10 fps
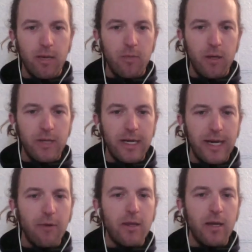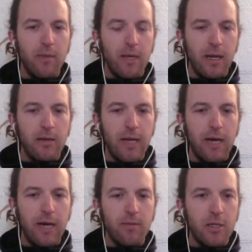build that out with them and, and allow
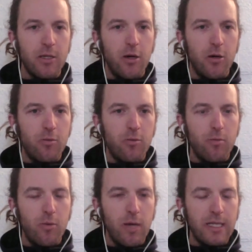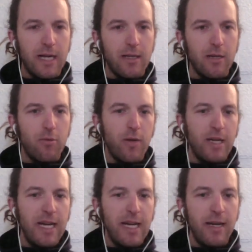them to know exactly what we
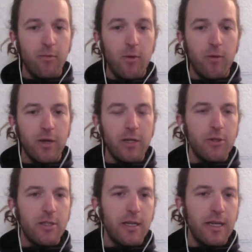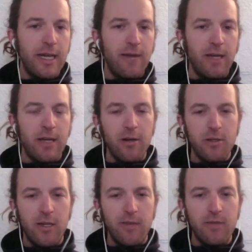need and what we're interested in having. It
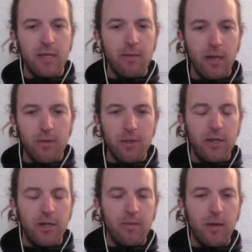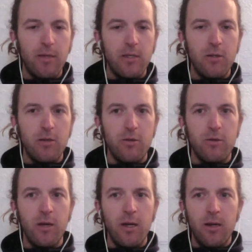also gives them an opportunity maybe
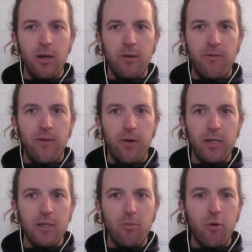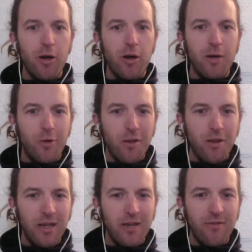to focus more on one
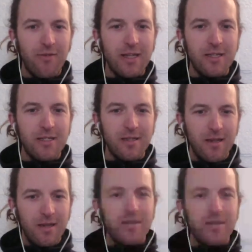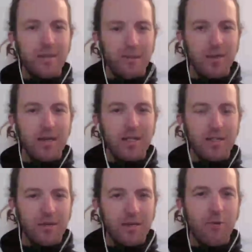thing if that's seeming like
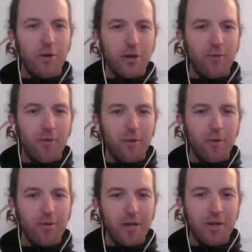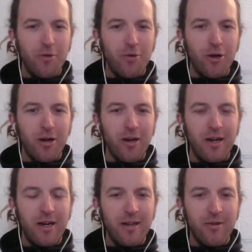something they want to go forward with, or
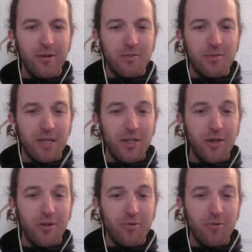uh, or something new,